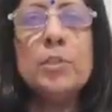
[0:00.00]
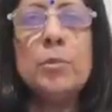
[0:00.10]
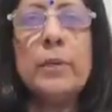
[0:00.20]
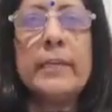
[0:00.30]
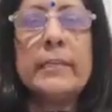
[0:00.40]

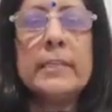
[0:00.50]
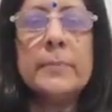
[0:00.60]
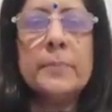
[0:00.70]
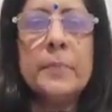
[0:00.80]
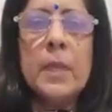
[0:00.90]
two is,
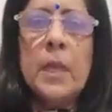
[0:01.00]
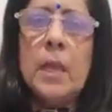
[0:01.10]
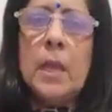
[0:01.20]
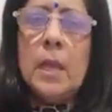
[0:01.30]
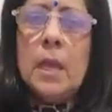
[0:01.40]

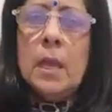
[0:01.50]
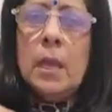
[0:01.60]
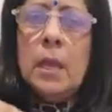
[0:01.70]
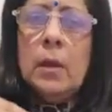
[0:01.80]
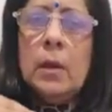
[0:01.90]

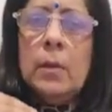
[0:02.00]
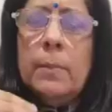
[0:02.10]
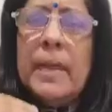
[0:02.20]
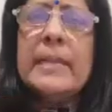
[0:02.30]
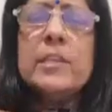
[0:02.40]

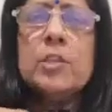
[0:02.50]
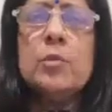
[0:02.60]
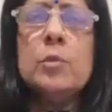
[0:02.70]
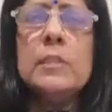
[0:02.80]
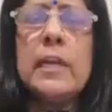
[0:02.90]
many
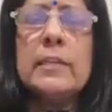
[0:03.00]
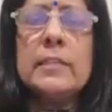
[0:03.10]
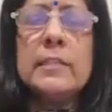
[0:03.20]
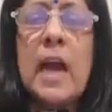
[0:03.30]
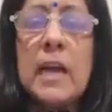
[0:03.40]
schools are
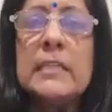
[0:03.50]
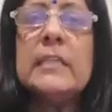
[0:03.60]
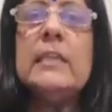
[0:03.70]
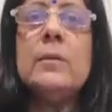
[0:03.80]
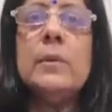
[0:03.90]

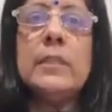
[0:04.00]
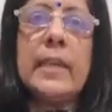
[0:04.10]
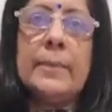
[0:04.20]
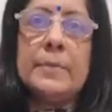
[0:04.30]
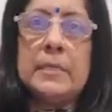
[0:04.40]
starting with
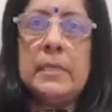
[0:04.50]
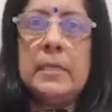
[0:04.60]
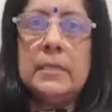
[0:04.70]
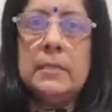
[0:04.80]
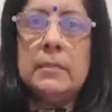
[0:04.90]
capital
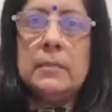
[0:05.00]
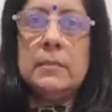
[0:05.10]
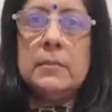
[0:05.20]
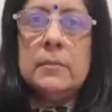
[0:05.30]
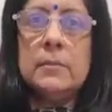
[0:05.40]

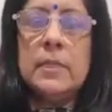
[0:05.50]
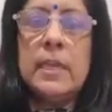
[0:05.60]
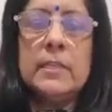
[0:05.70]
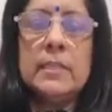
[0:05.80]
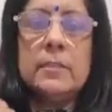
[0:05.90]
letters.
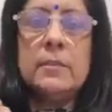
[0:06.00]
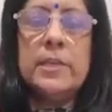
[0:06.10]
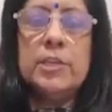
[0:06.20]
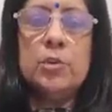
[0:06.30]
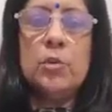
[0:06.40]

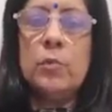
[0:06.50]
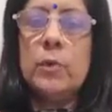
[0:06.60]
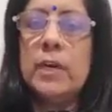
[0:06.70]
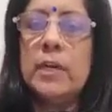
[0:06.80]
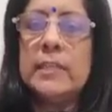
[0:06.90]
They show
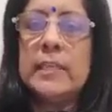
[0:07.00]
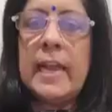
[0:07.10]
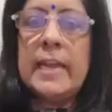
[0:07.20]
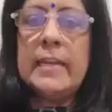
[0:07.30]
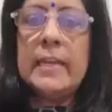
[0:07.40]
words
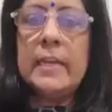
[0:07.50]
like